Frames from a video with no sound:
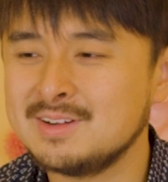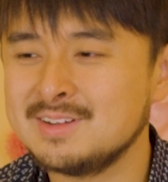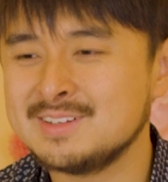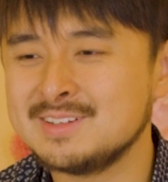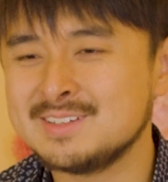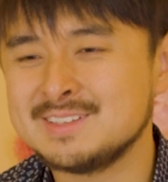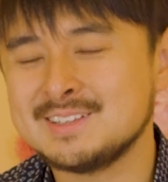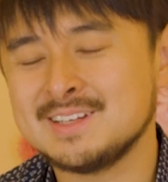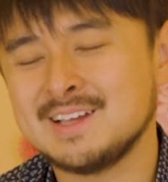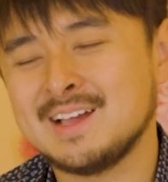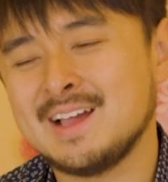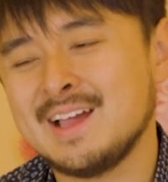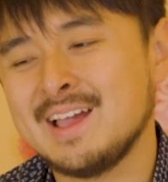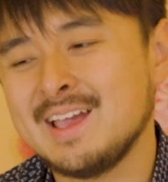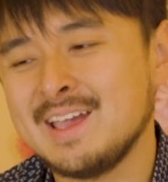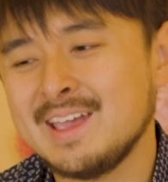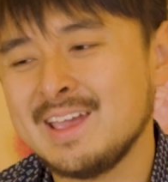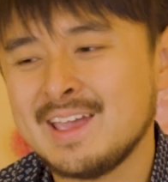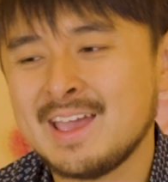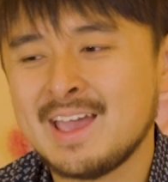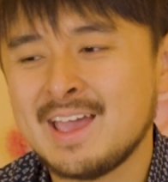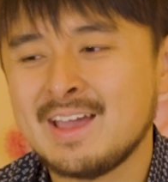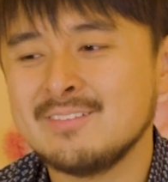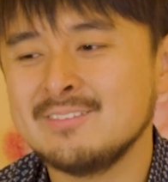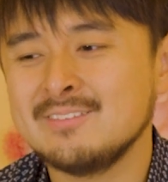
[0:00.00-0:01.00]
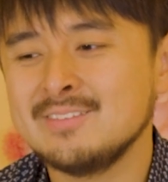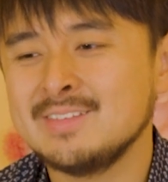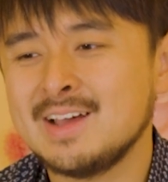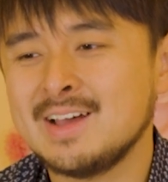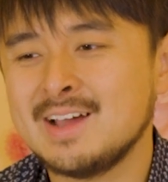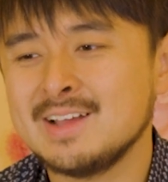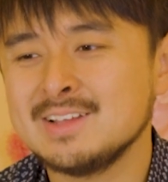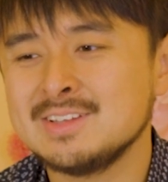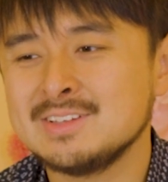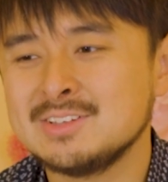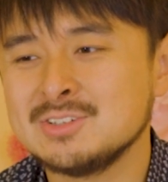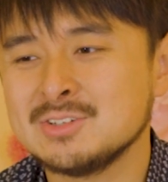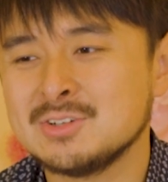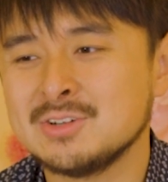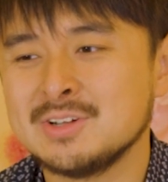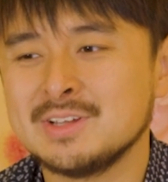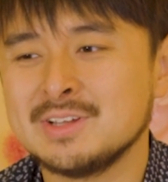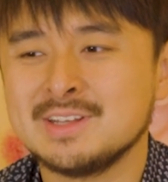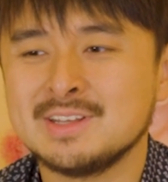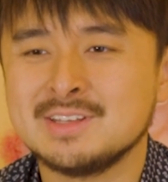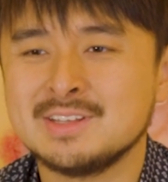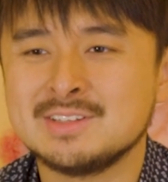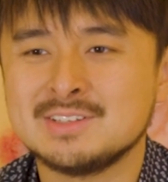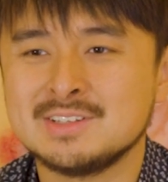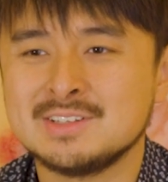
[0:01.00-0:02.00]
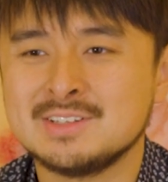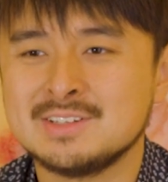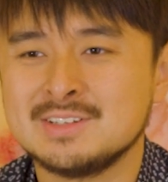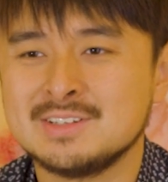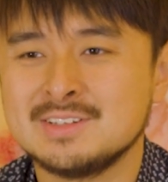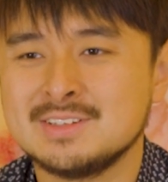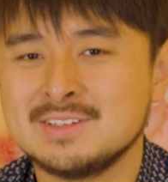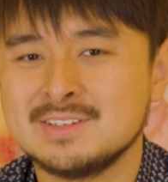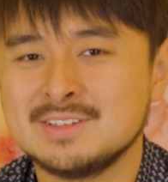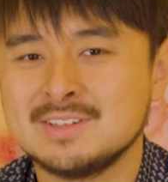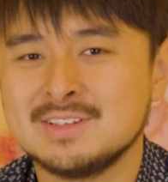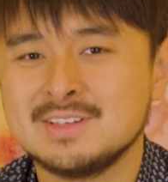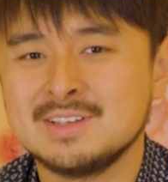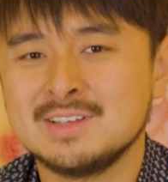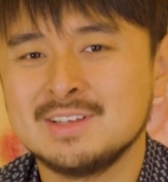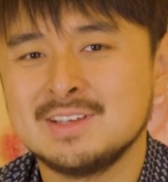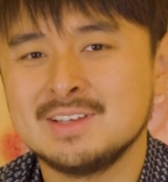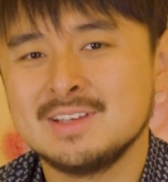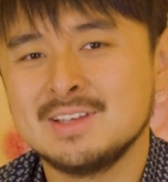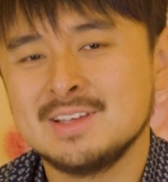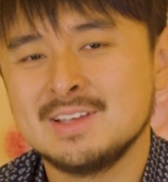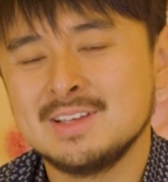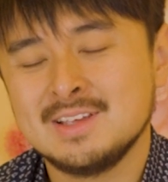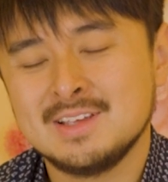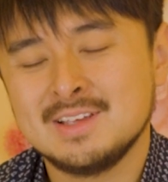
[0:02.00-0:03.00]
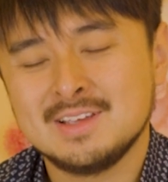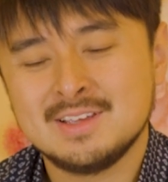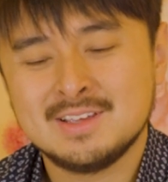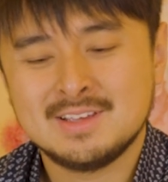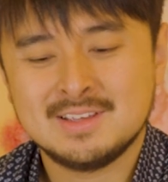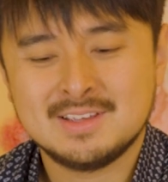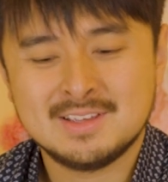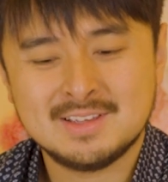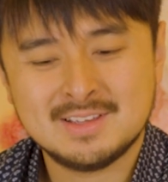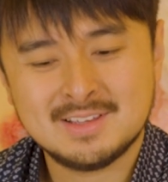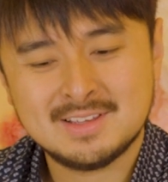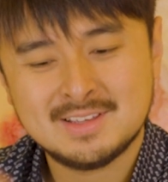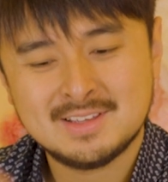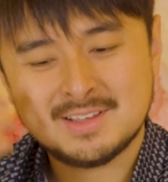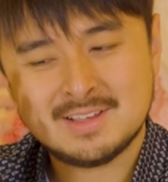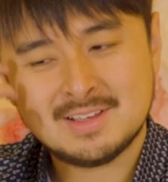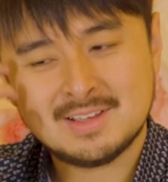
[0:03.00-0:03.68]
Where do we expect to see you next chapter?